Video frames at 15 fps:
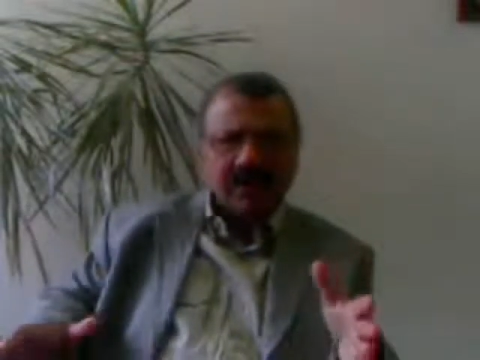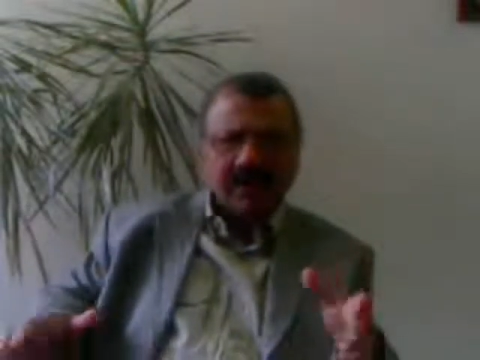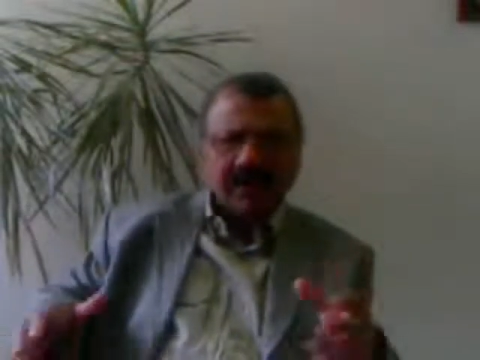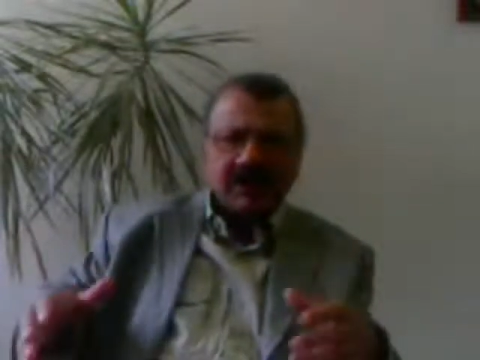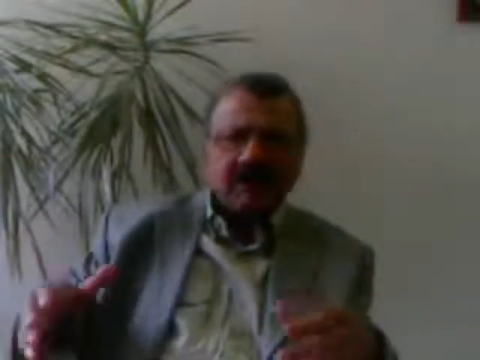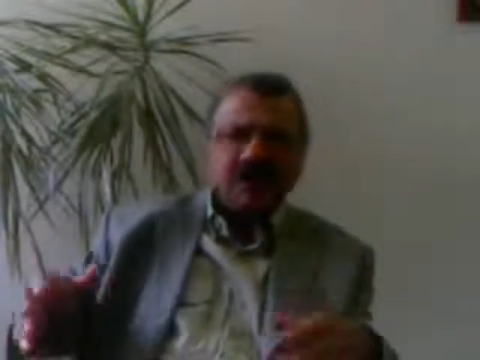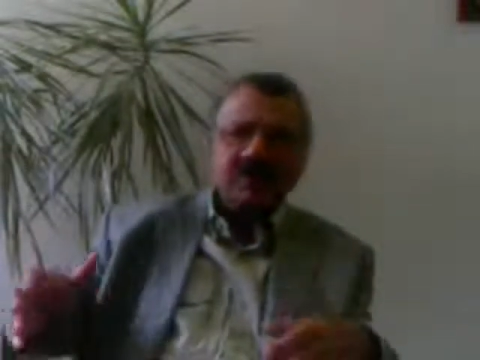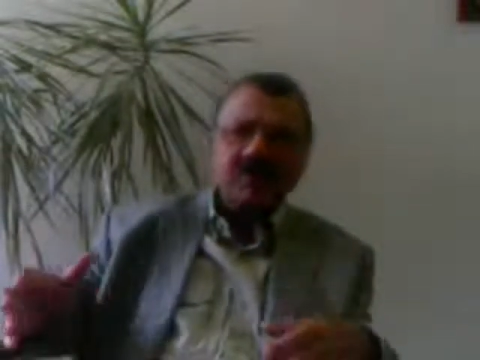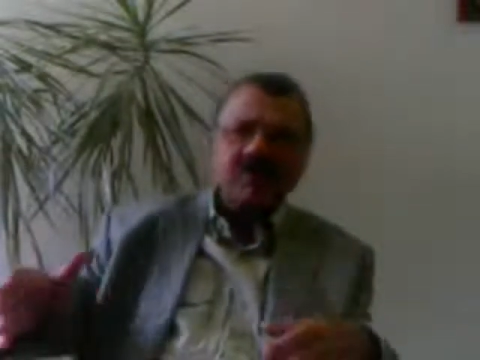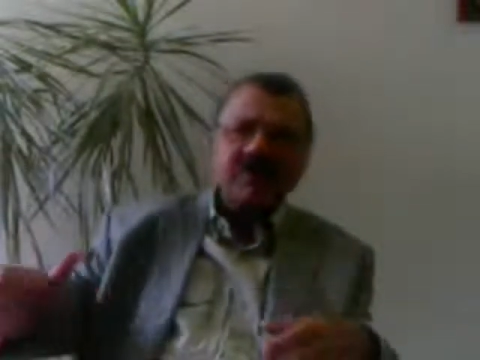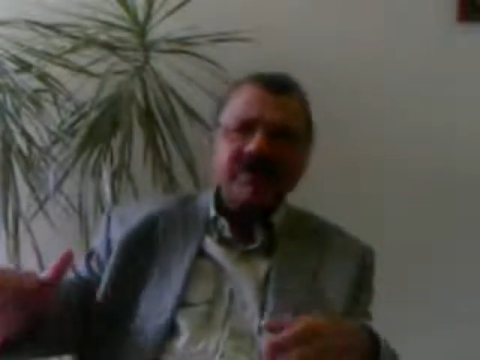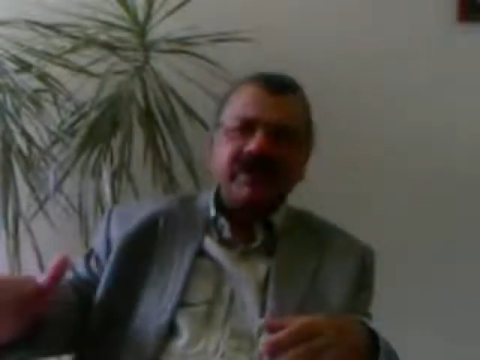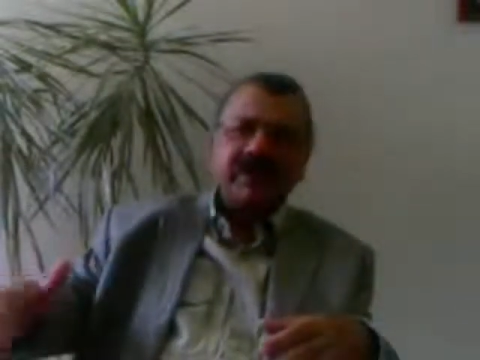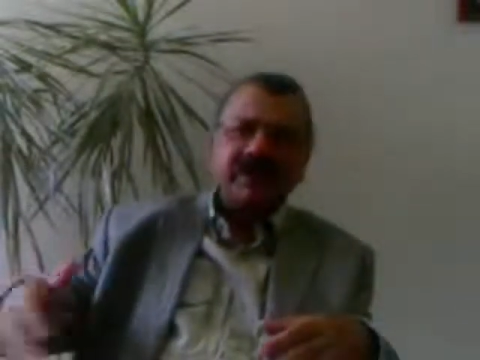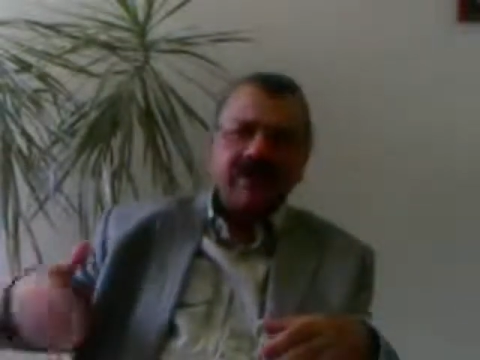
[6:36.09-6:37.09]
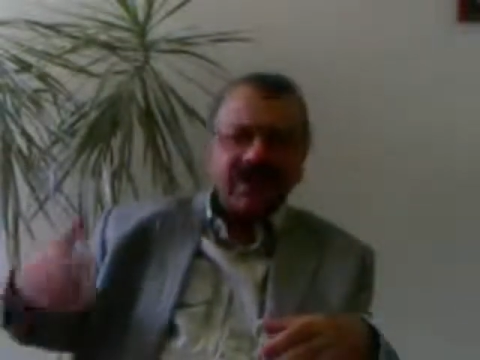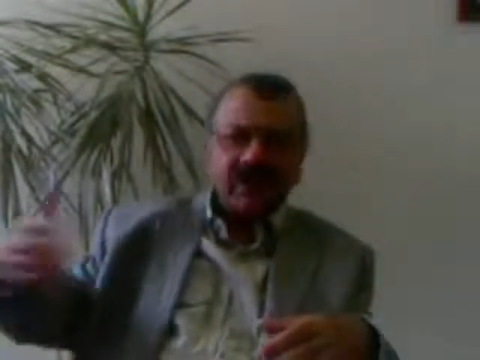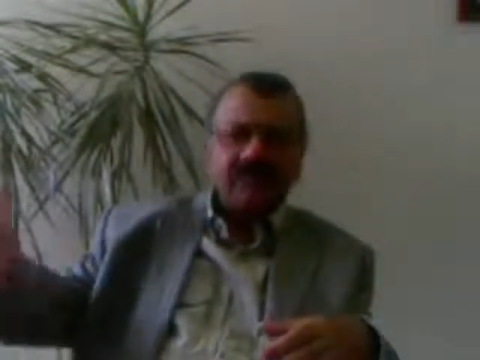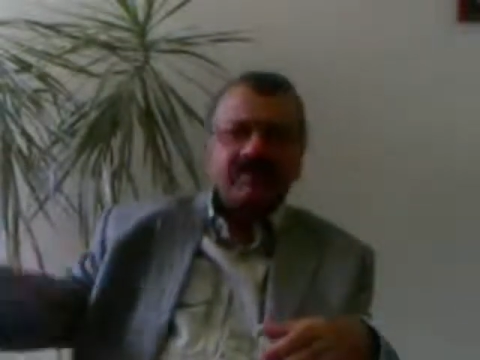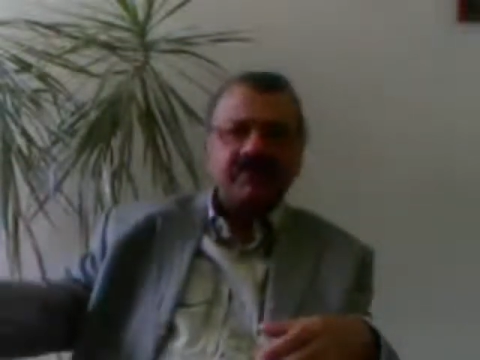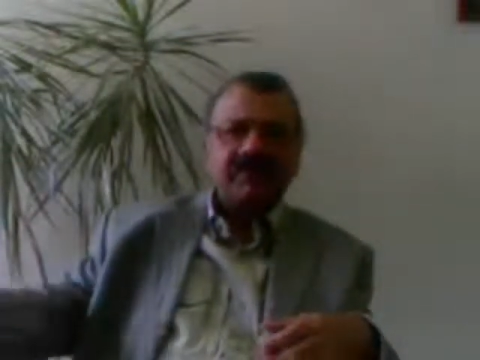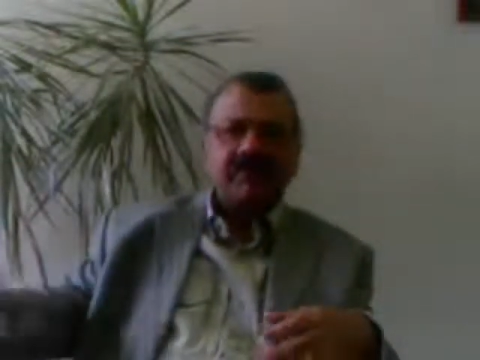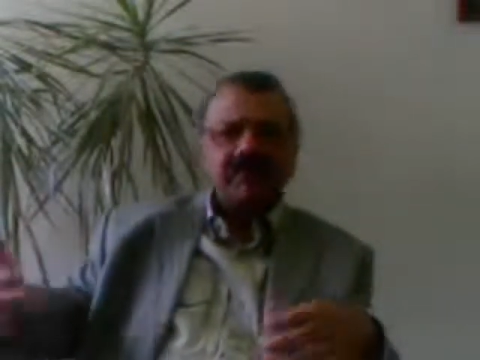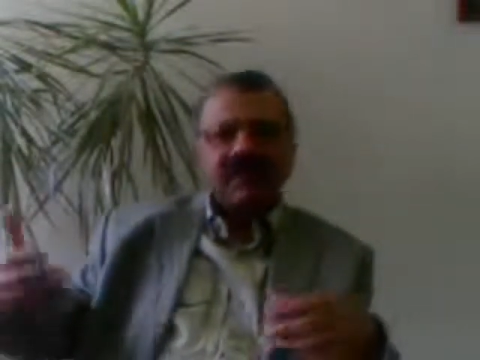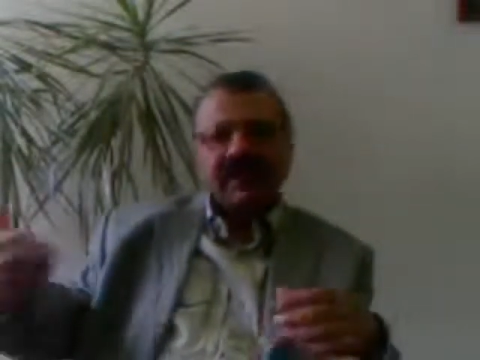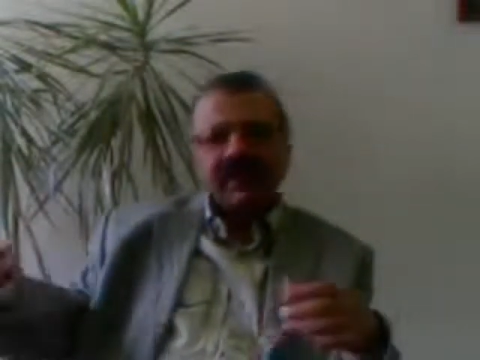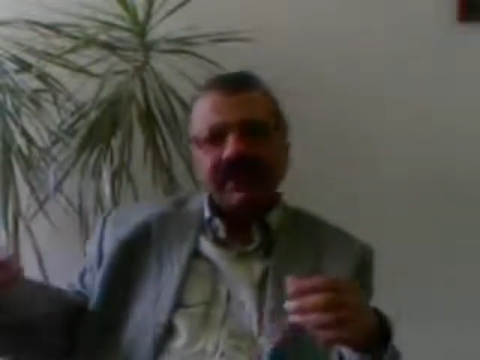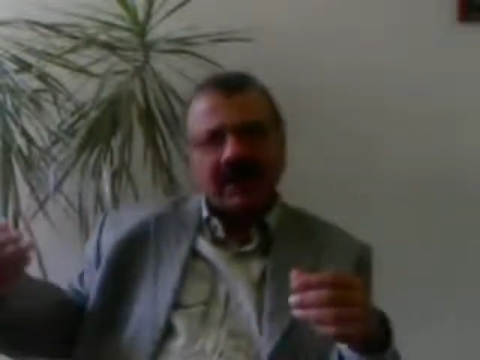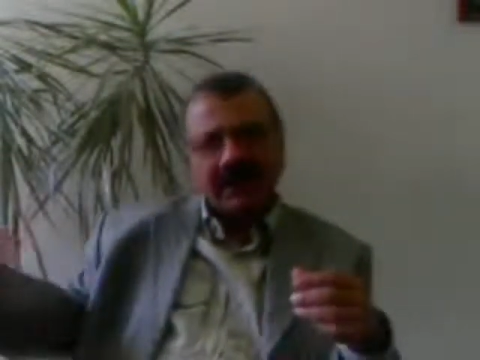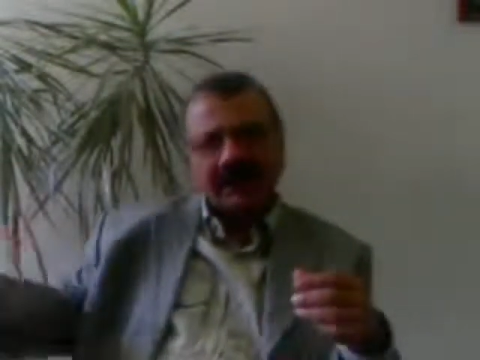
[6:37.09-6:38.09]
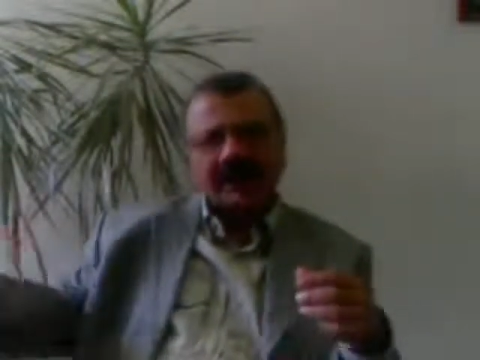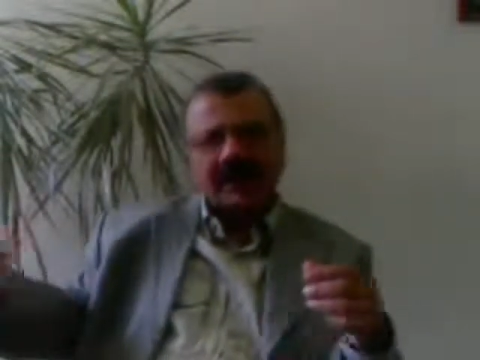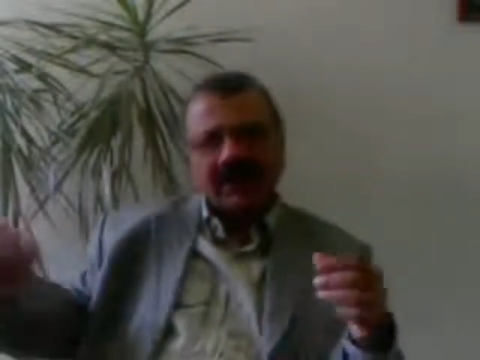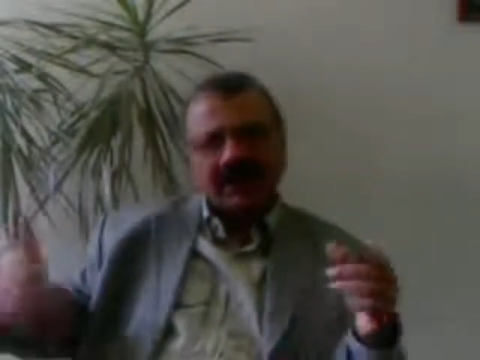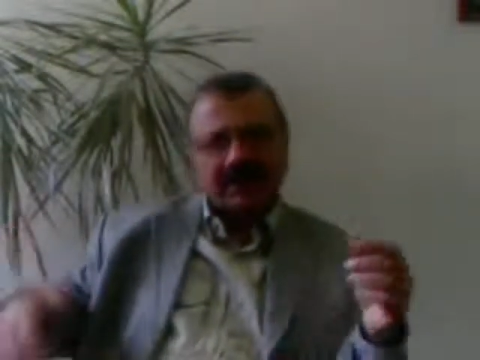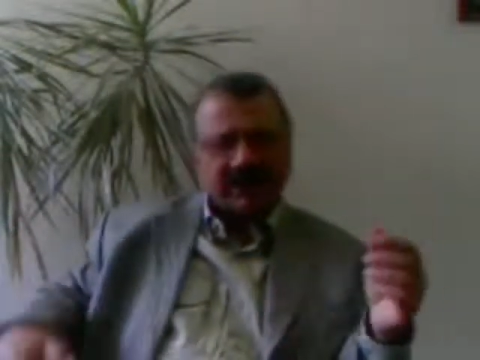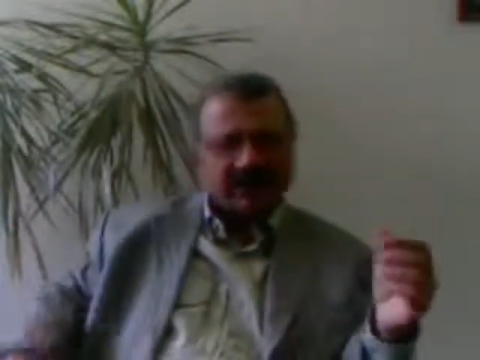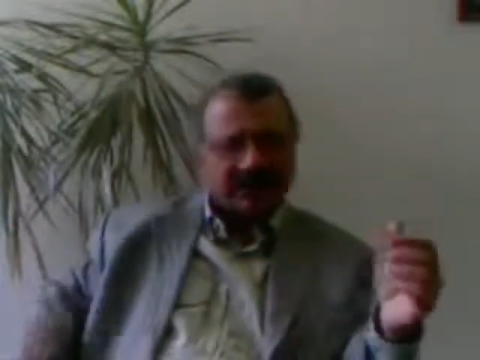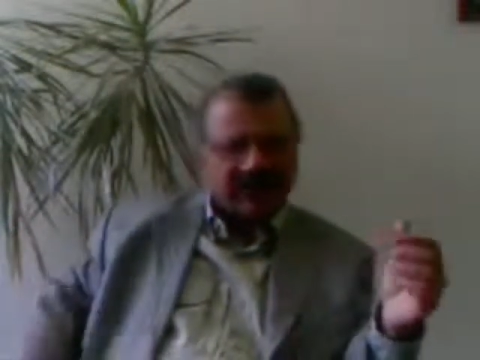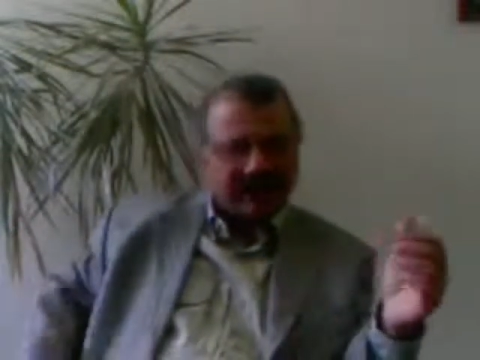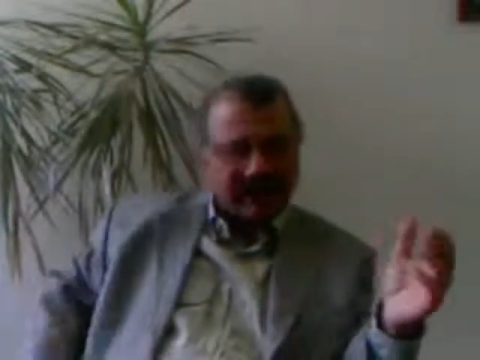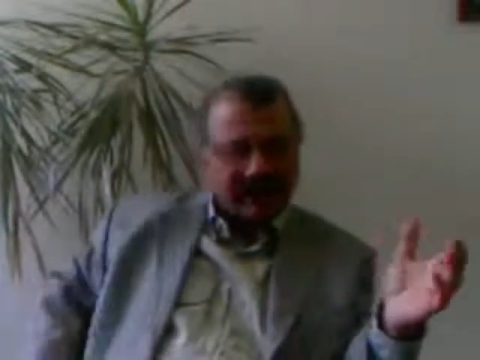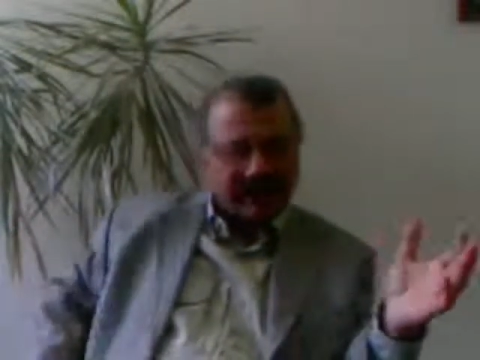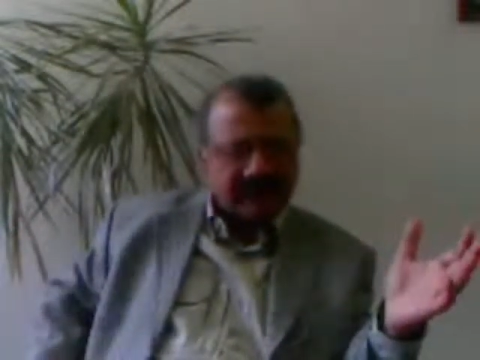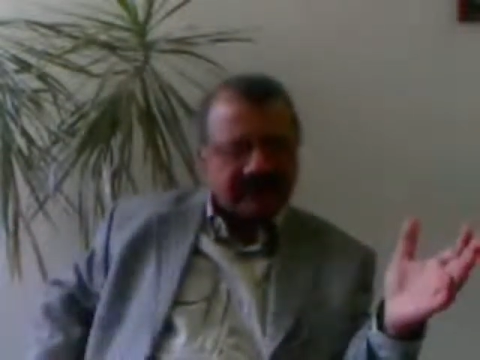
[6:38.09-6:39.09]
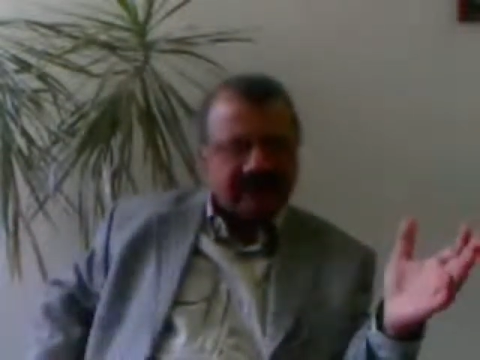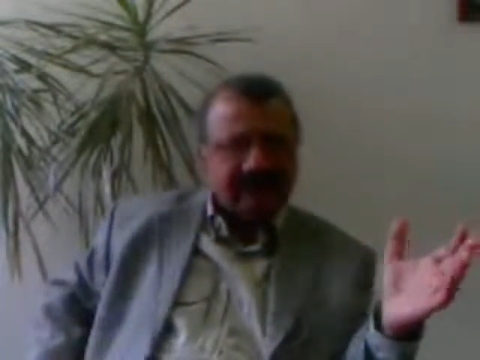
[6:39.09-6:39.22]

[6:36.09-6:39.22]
and which will be taken up only after 2005.